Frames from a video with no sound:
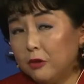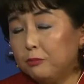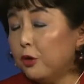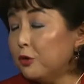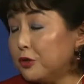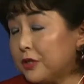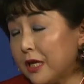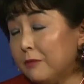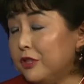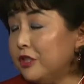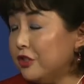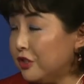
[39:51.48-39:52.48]

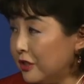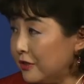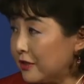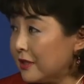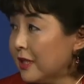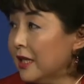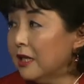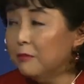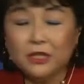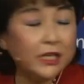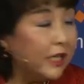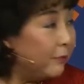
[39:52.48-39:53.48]
post-MDGs,
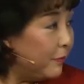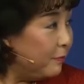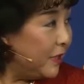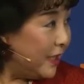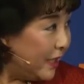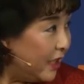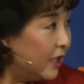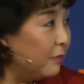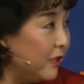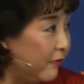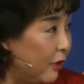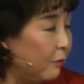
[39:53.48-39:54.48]
Millennium
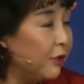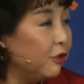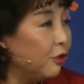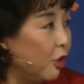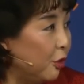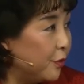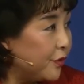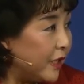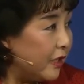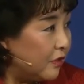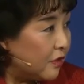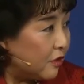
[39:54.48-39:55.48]
Development Goals,
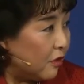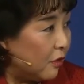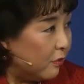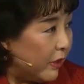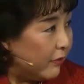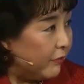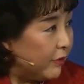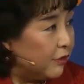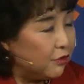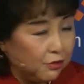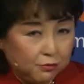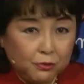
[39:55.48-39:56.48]
that is so relevant
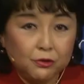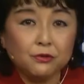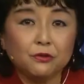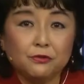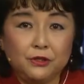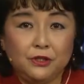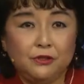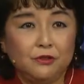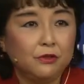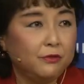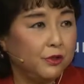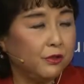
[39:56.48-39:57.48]
to both of these
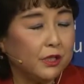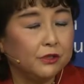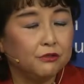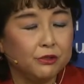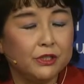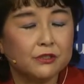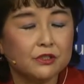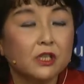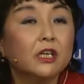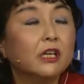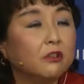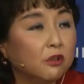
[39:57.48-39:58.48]
of your countries.
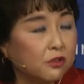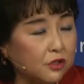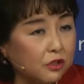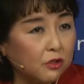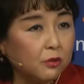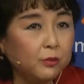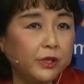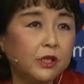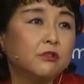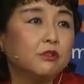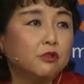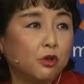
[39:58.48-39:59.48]
And also, we
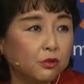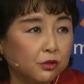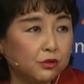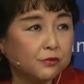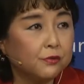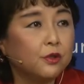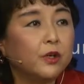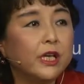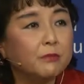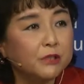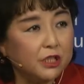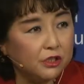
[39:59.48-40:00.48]
are the donors for
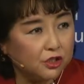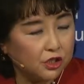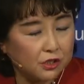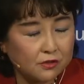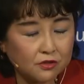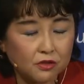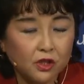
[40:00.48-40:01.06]
MDGs.